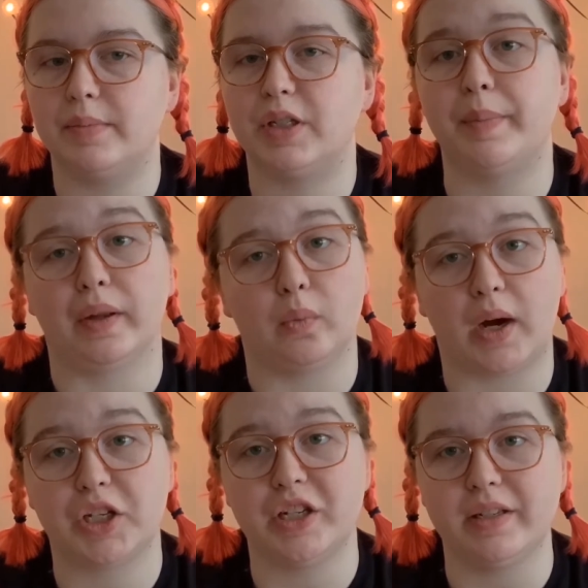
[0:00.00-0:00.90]
to build
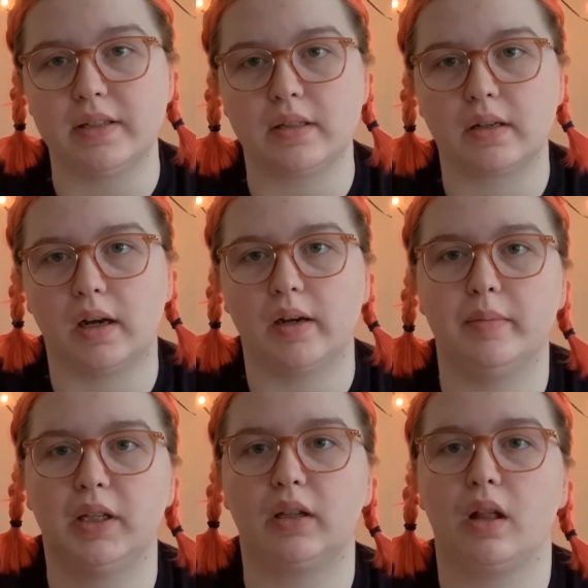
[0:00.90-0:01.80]
watches,
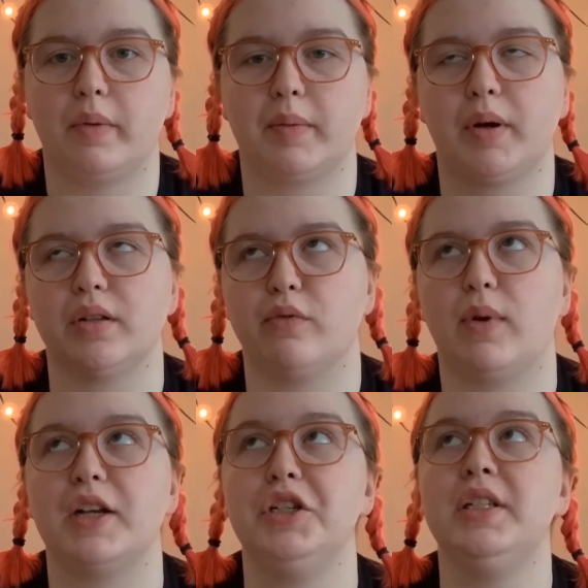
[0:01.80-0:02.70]
the glowing parts of
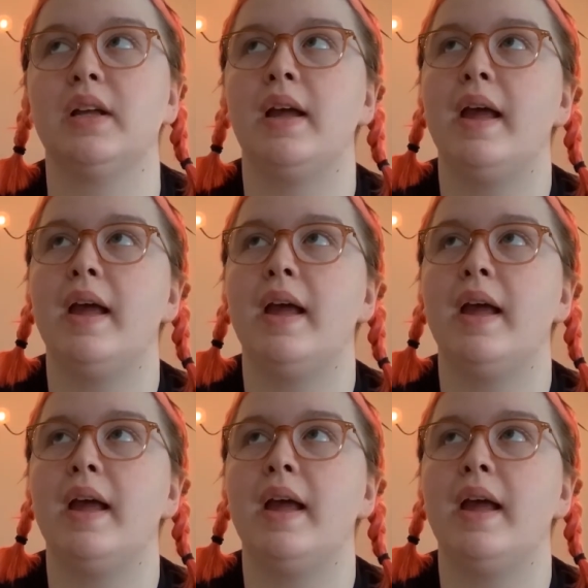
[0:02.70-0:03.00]
watches.